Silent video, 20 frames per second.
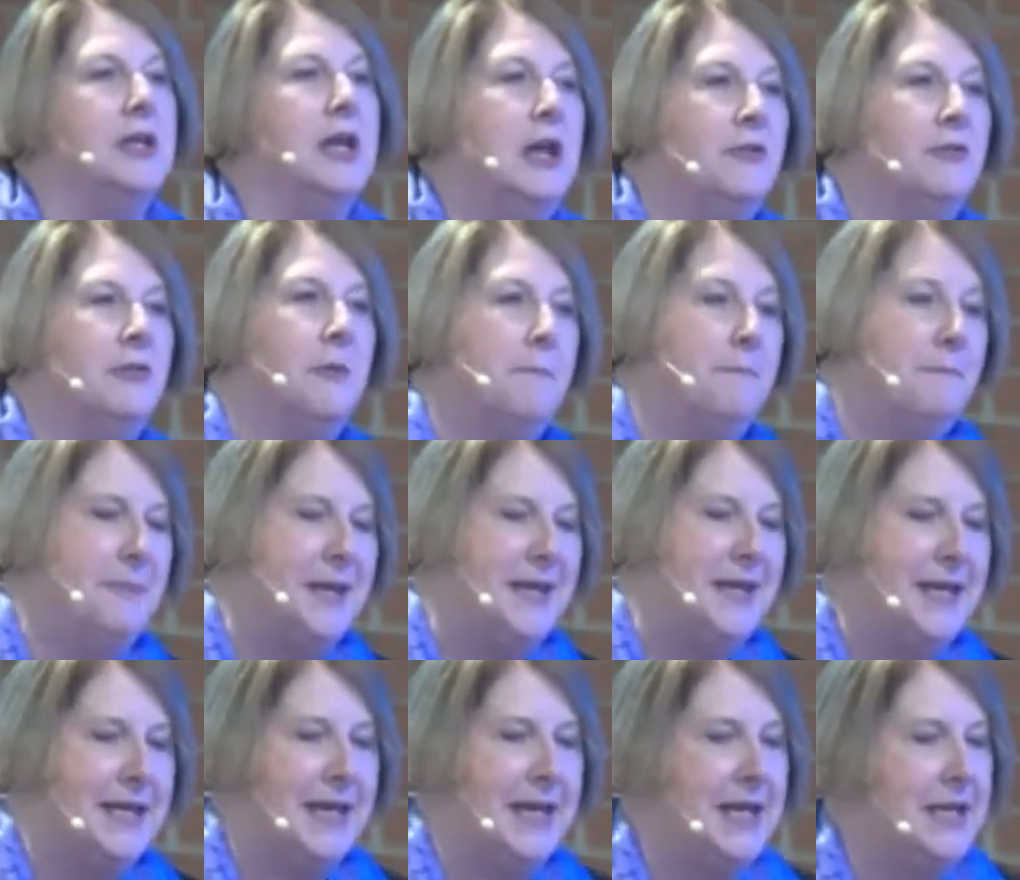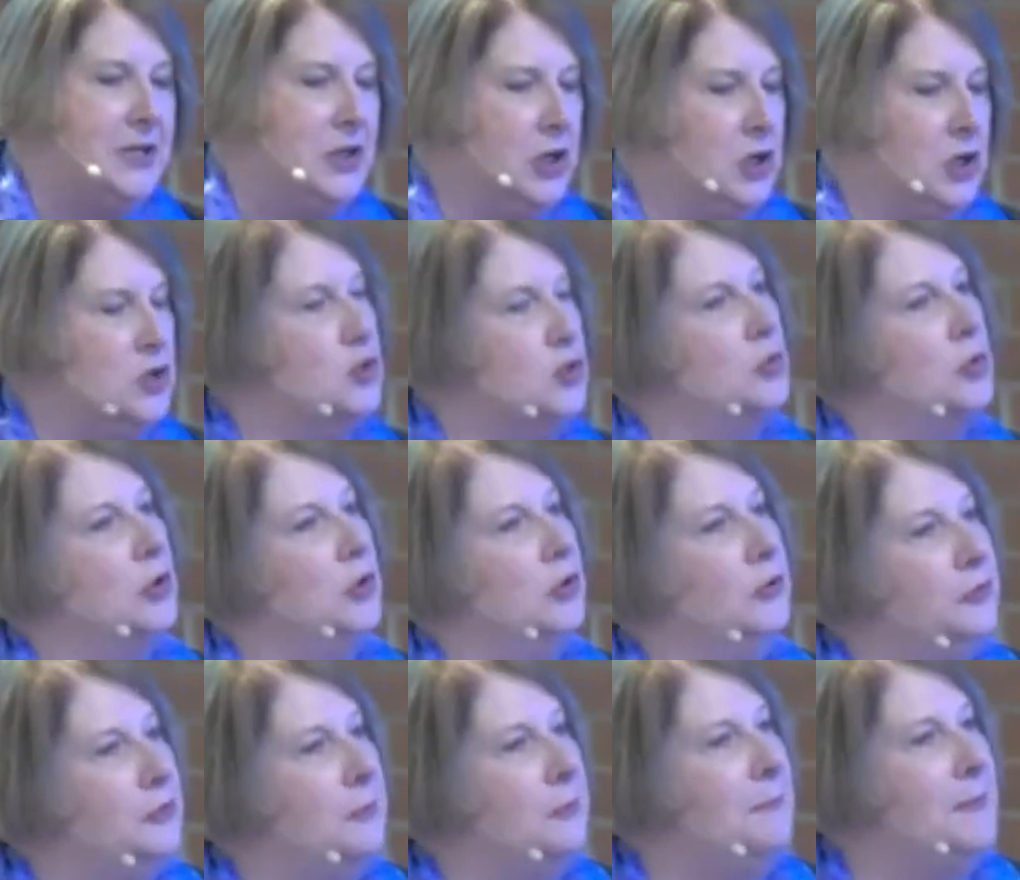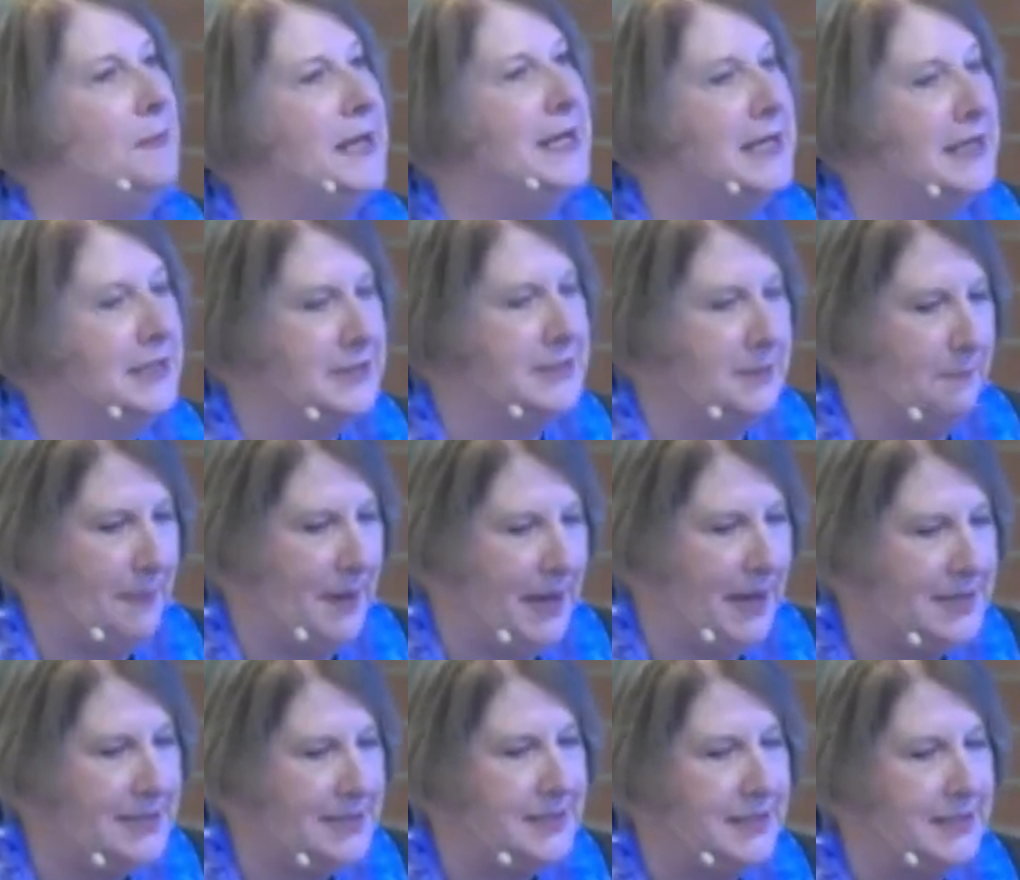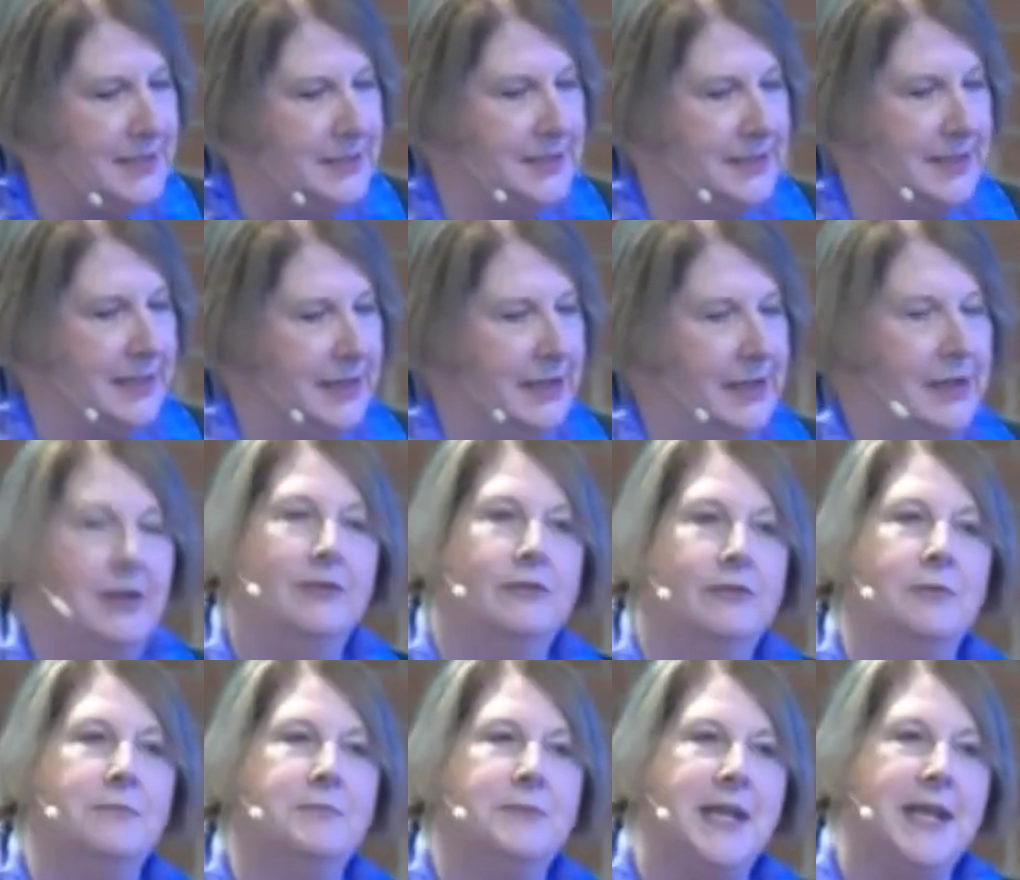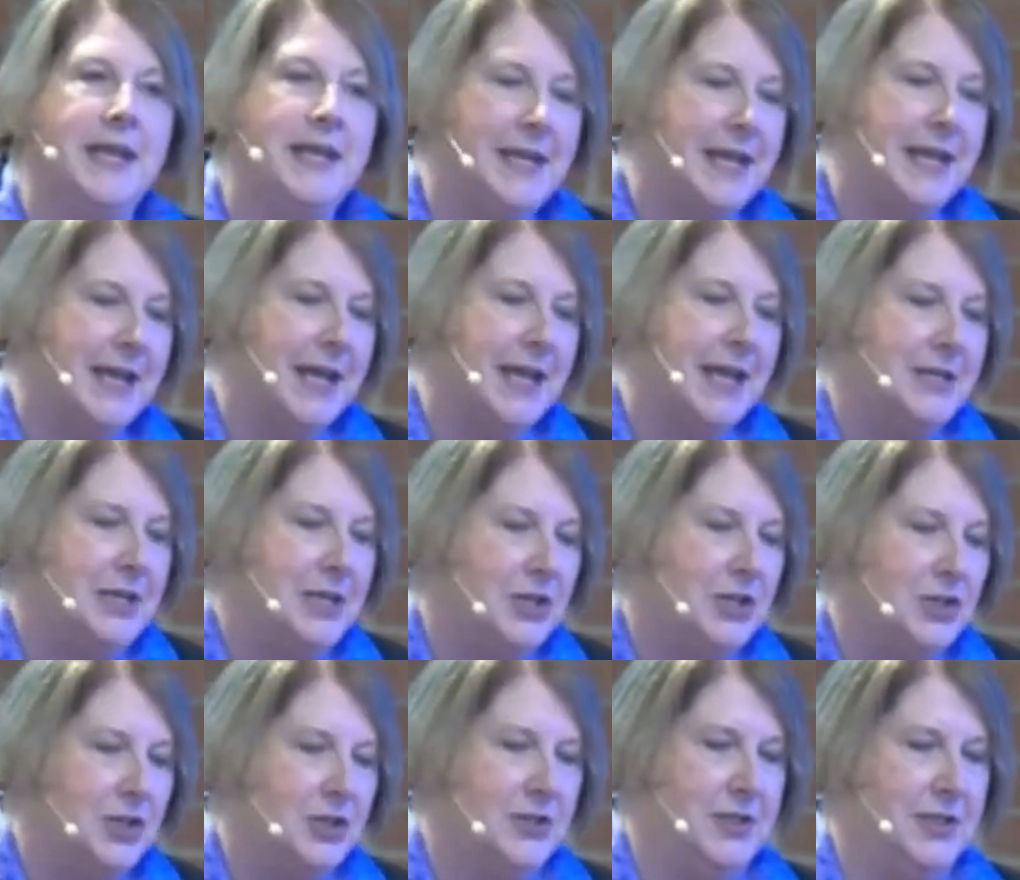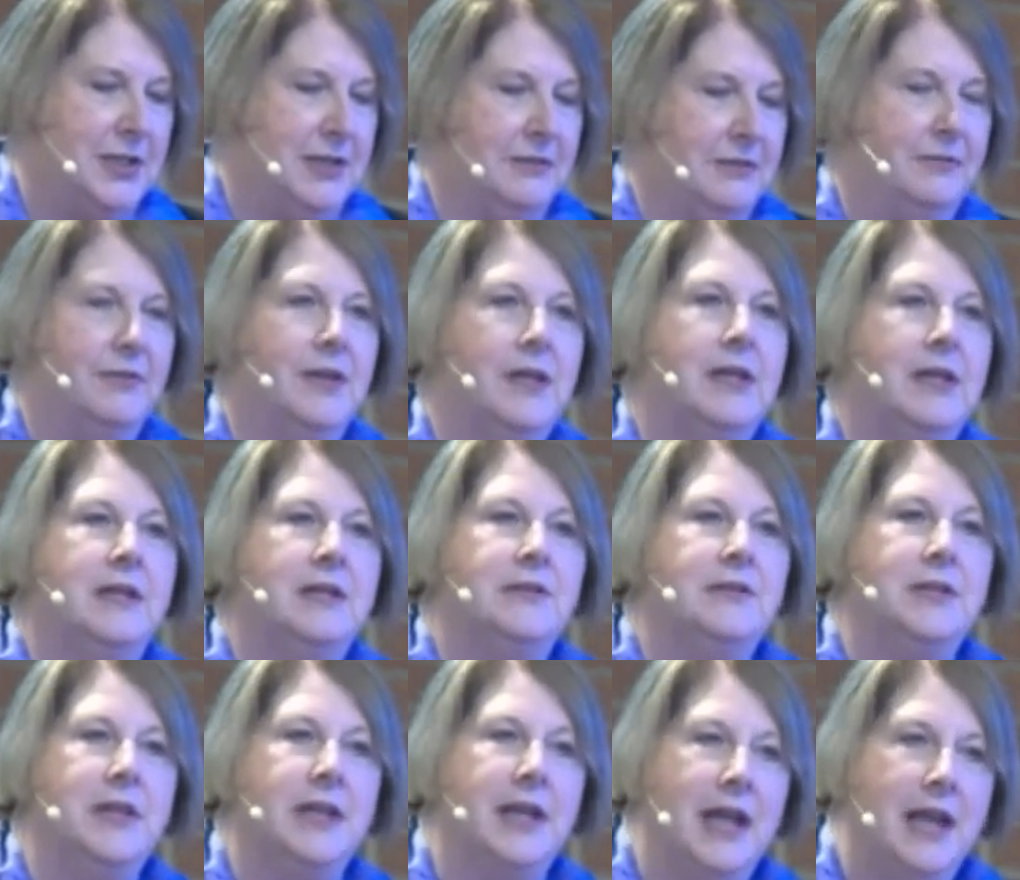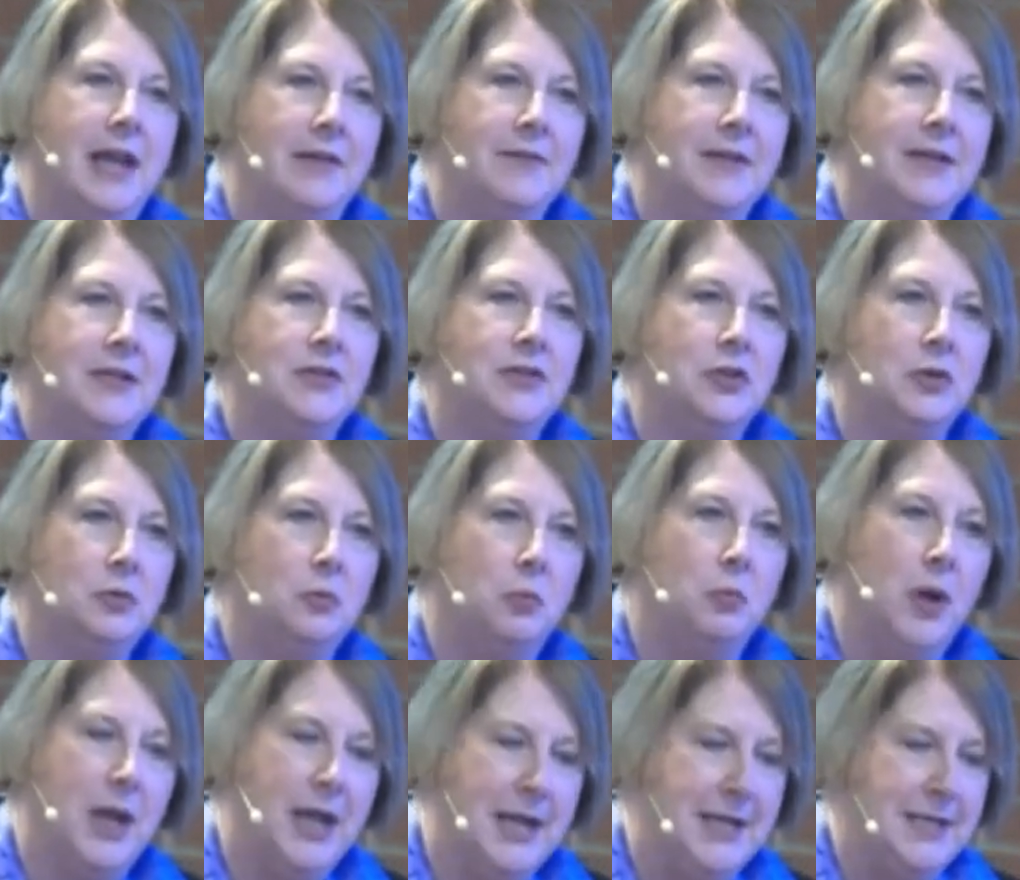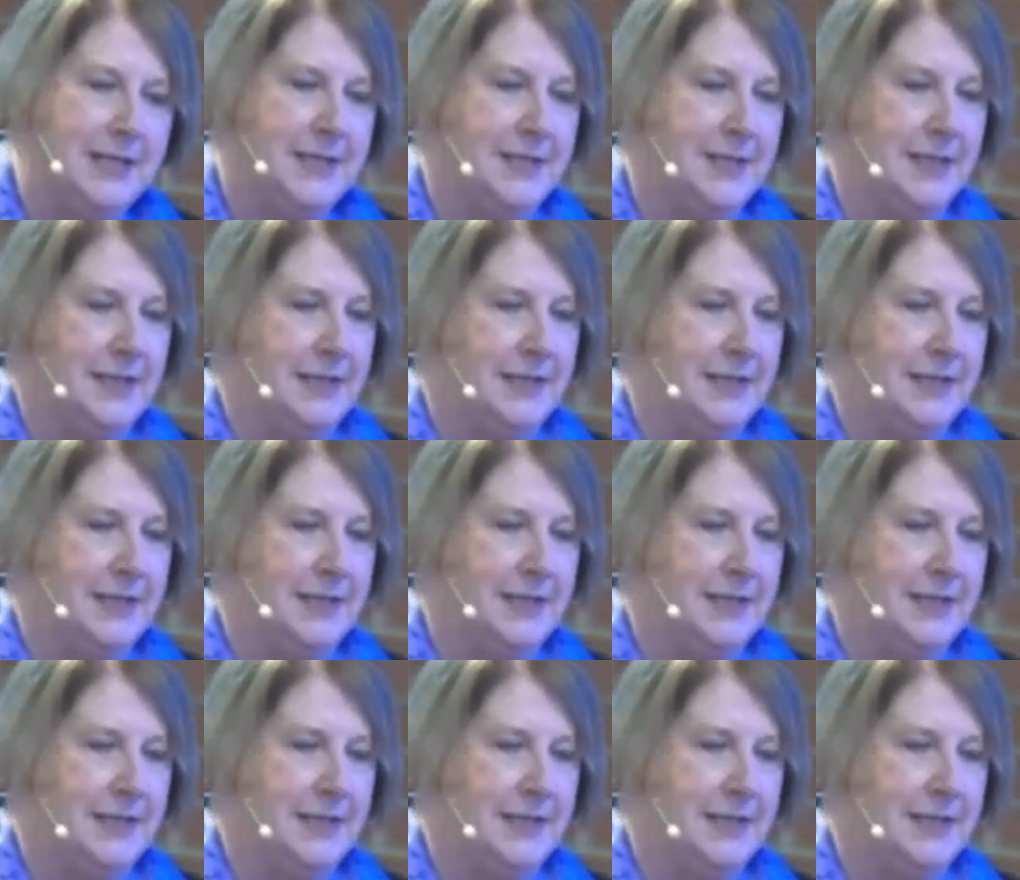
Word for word: from being in control to being dependent, from taking initiative to having to wait,